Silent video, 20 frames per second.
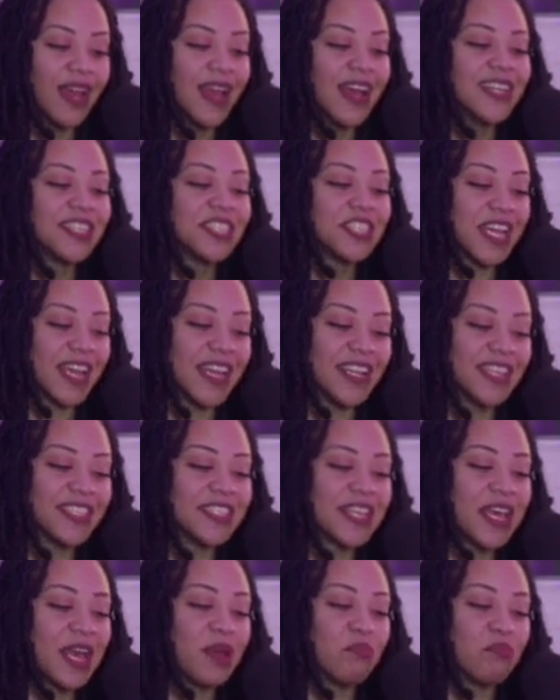Shayna
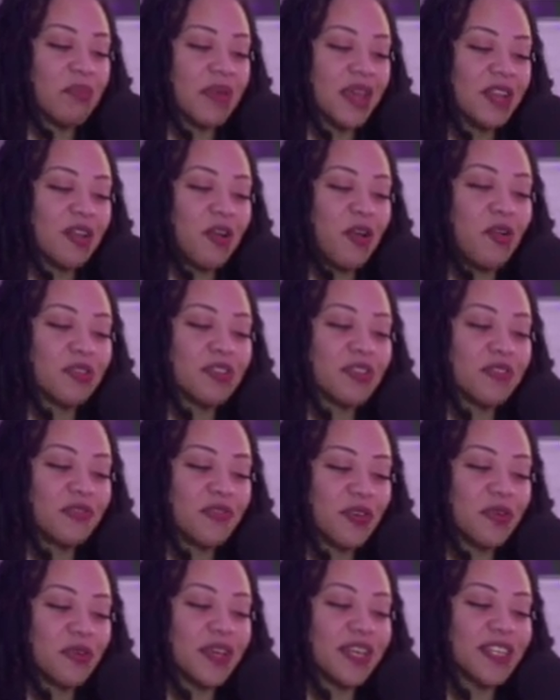said men only
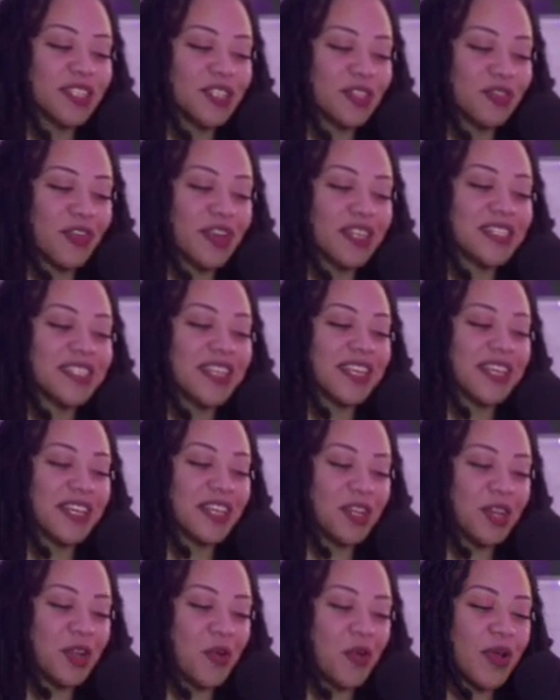feel interested
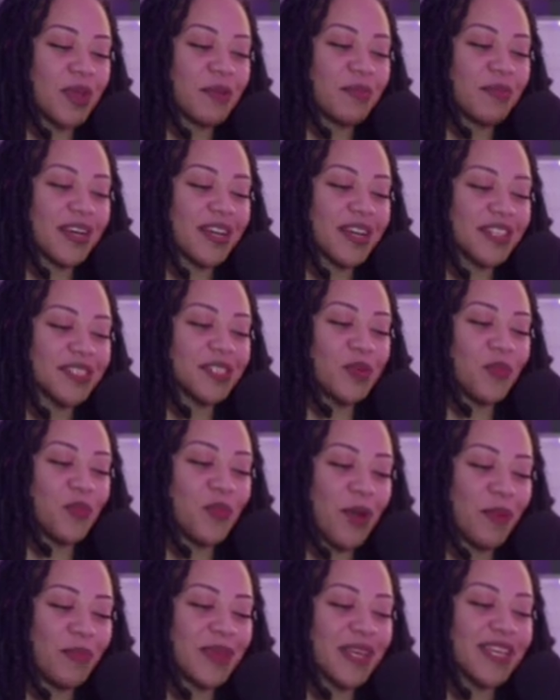in knowing because the
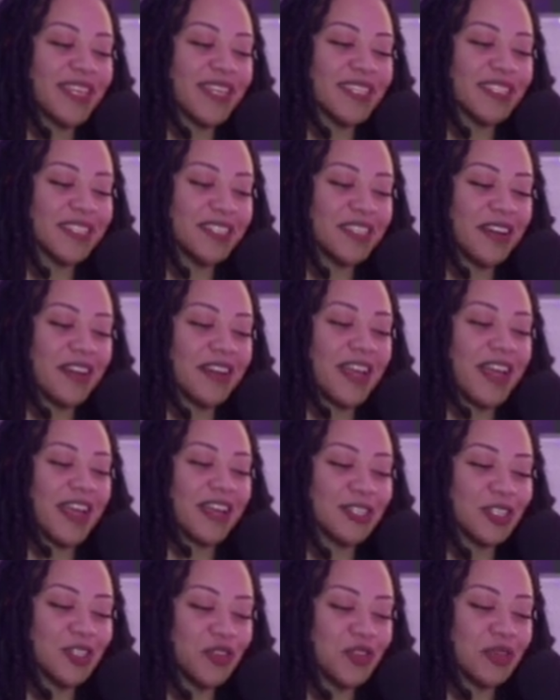woman can suck
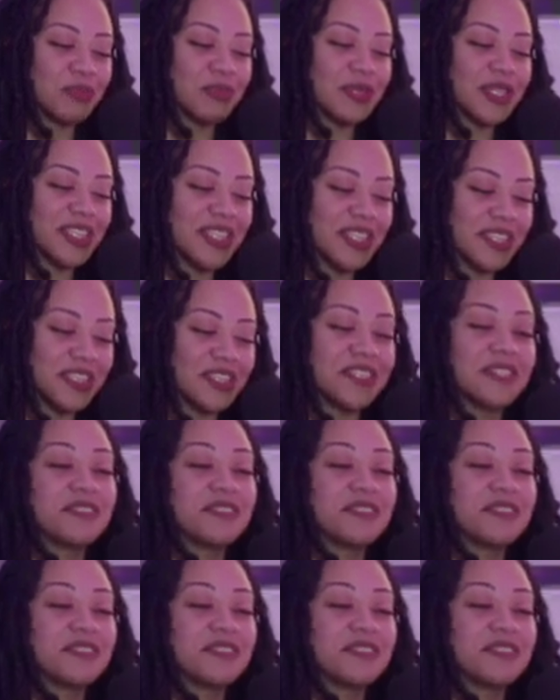extremely good.